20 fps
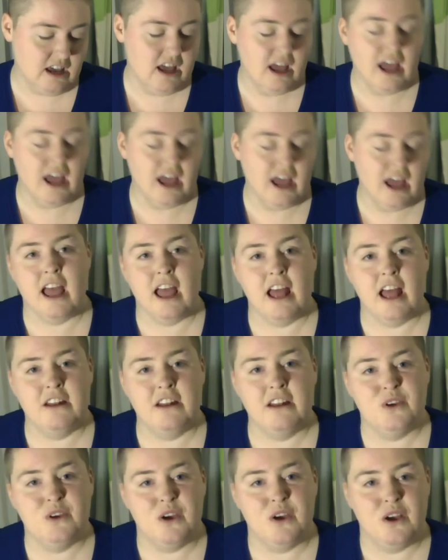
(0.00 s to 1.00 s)

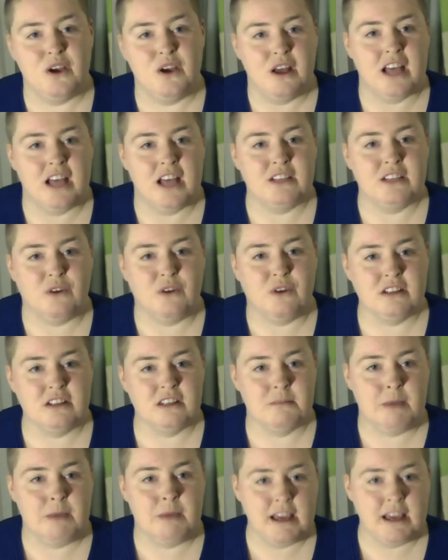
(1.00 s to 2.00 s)
And as far
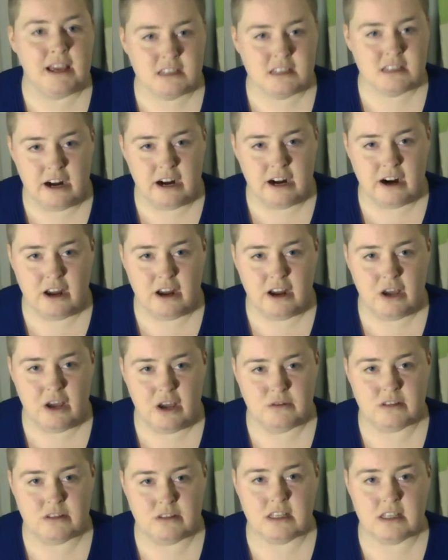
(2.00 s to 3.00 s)
as the pace
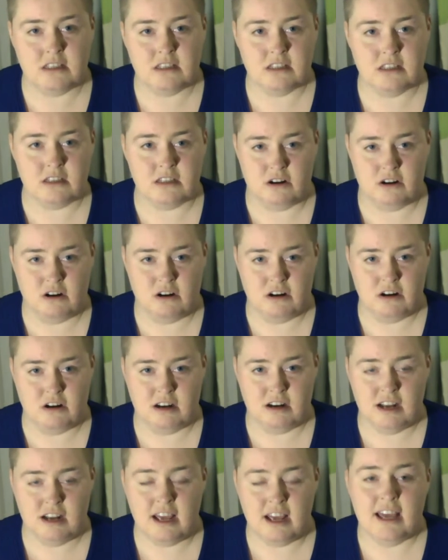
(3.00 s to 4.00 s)
scenario is
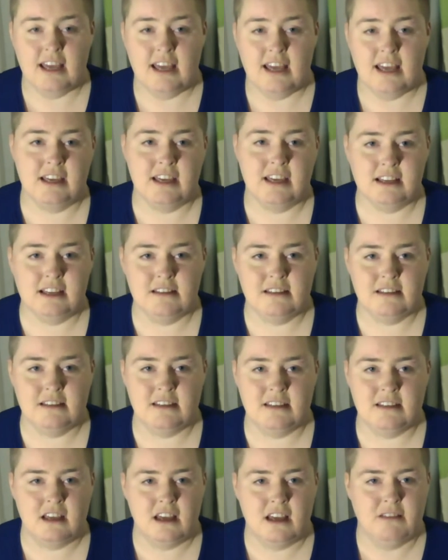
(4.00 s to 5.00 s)
concerned,
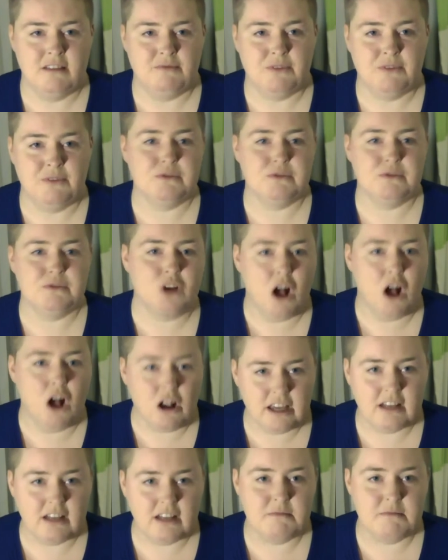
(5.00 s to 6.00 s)
he's
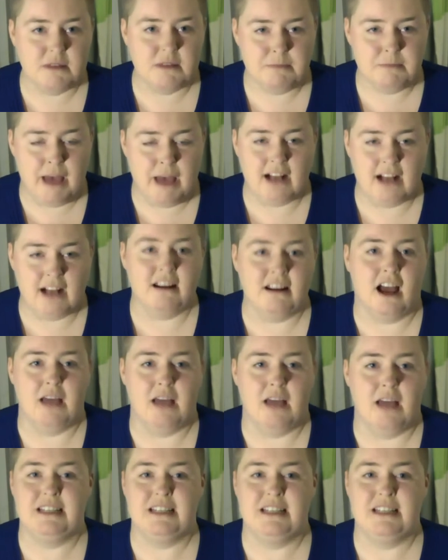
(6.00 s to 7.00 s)
stalking the mid-pack
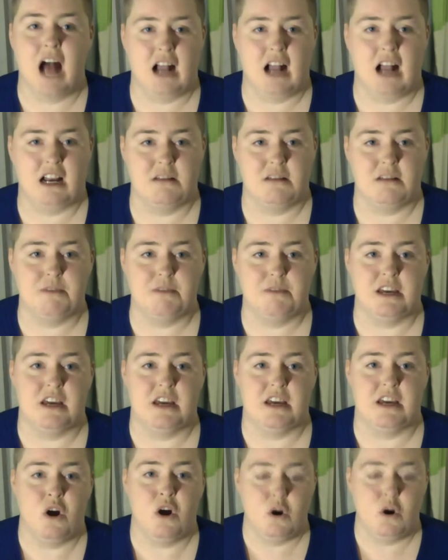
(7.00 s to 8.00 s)
type. He's not going to
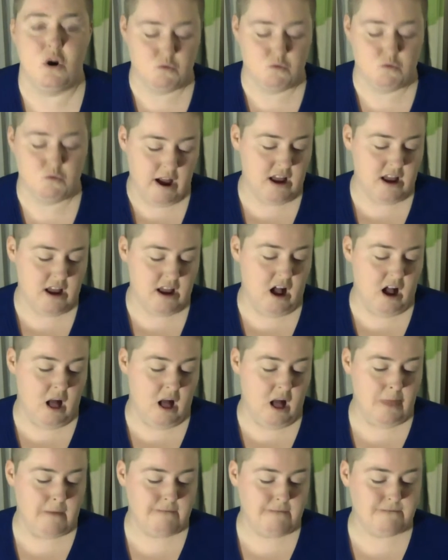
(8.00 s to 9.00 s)
be right
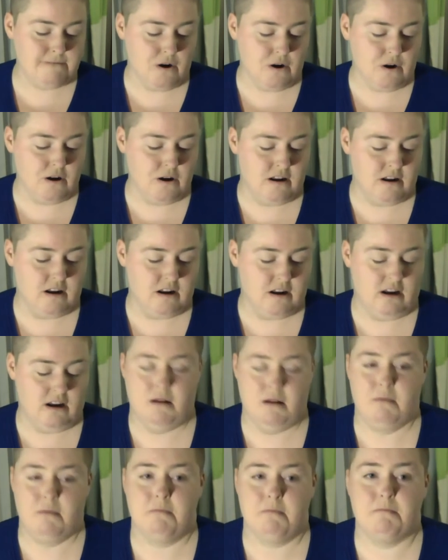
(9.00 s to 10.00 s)
on the front,
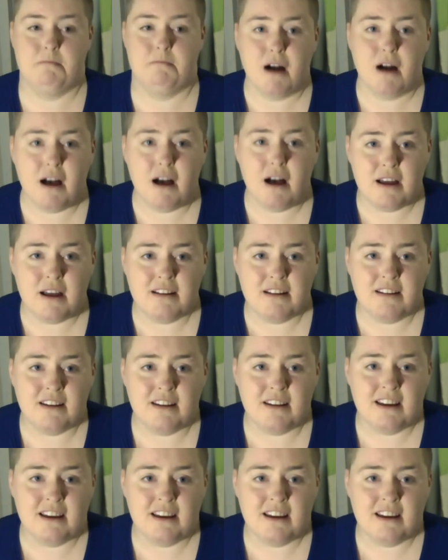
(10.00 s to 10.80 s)
but